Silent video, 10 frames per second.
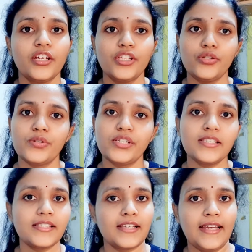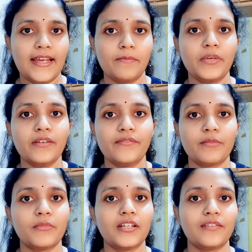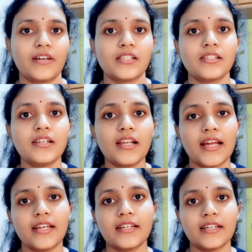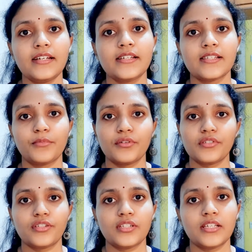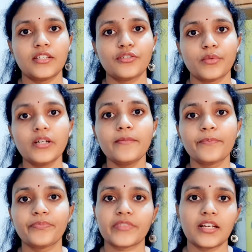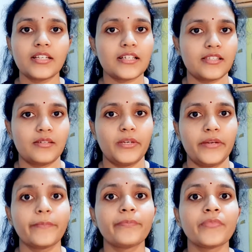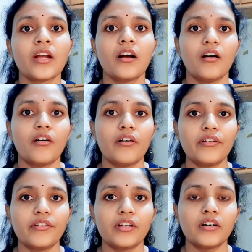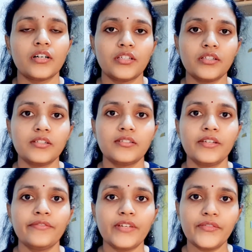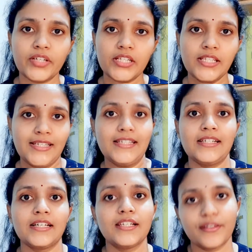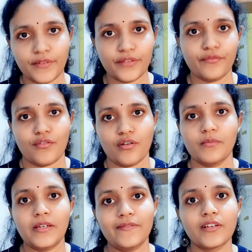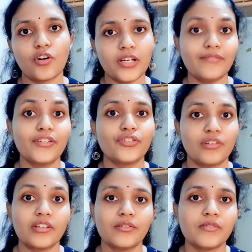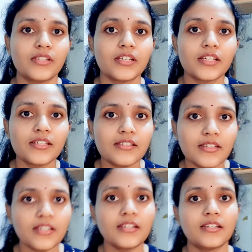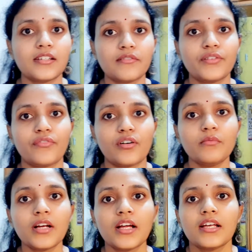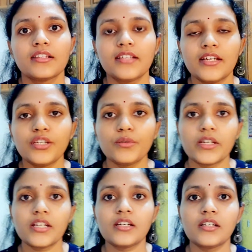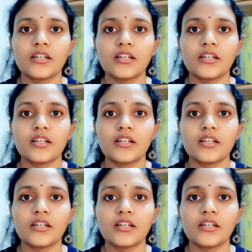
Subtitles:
you just scrape it from that vessel and then dispose it into a dustbin. Or if it is still in a liquid form, if the oil which you are using is still in liquid form, then you can